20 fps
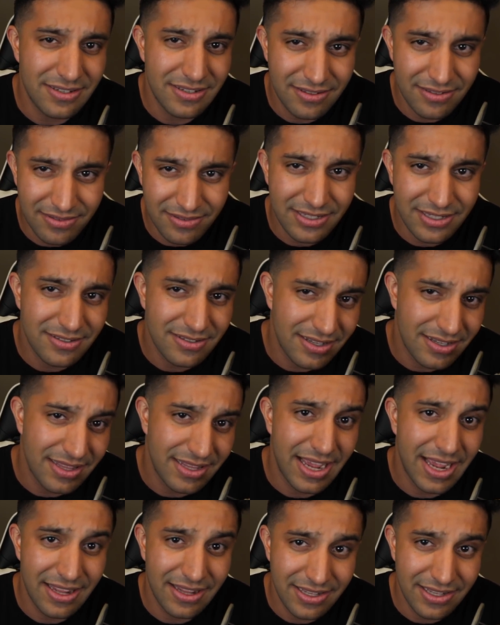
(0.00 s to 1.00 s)
and this and
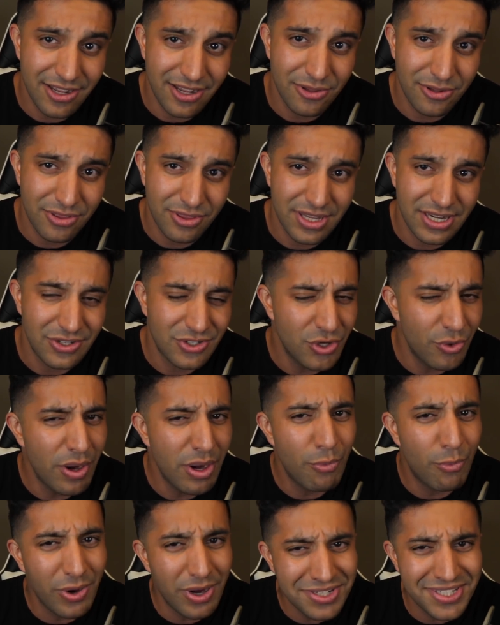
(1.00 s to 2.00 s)
that and the other thing. So
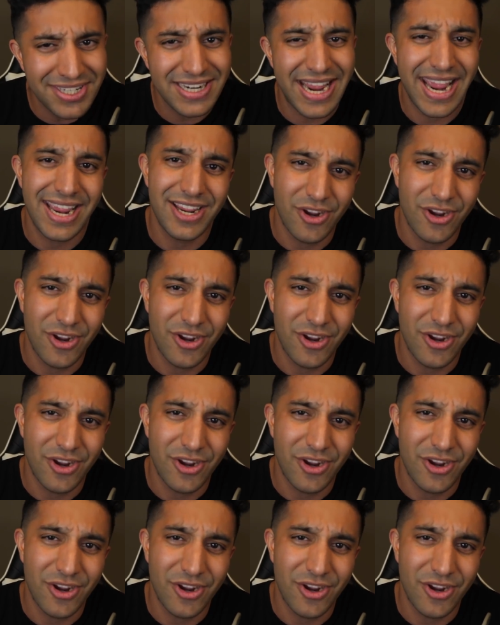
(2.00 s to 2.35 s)
it wasn't a